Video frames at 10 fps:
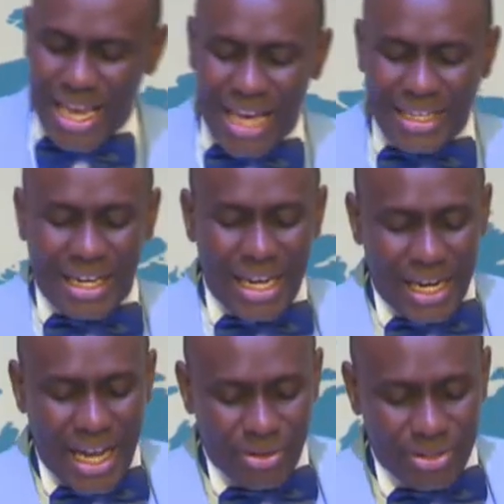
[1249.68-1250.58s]
had an
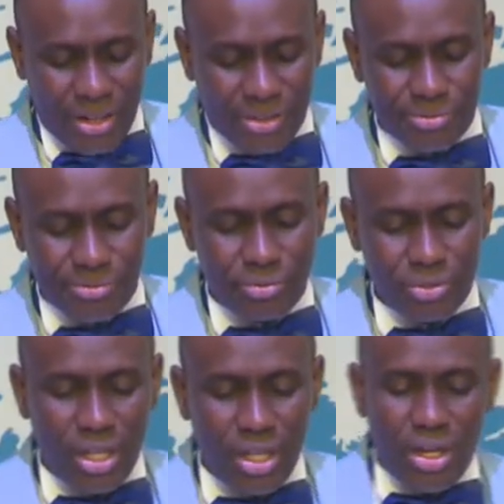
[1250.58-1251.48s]
encounter.
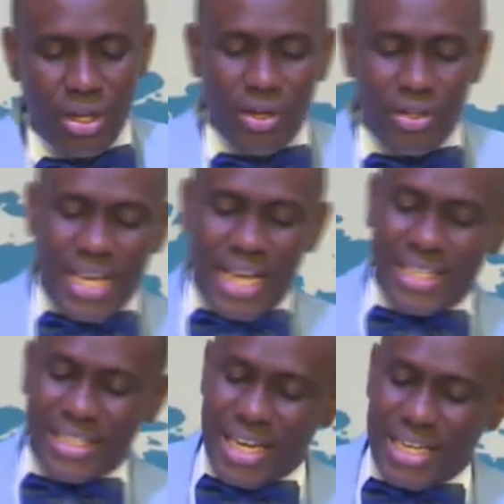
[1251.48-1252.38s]

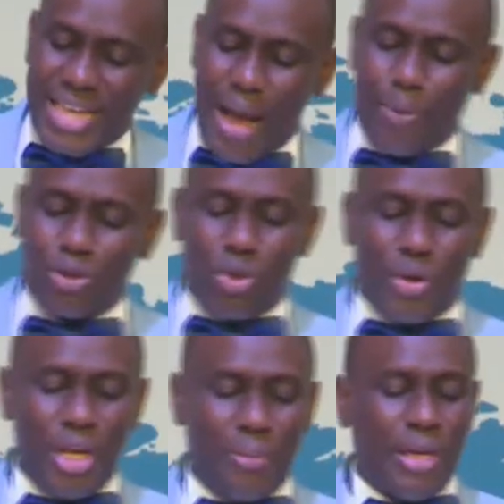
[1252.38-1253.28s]
Certain things happened to
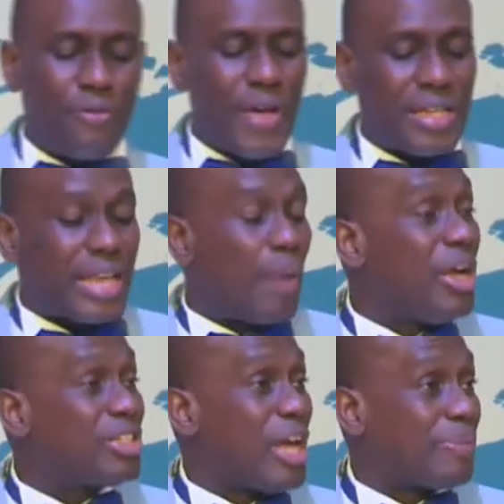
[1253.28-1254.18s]
him in 1
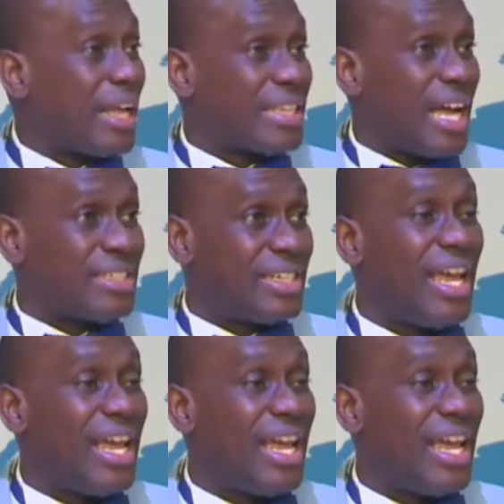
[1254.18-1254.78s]
Samuel chapter 30.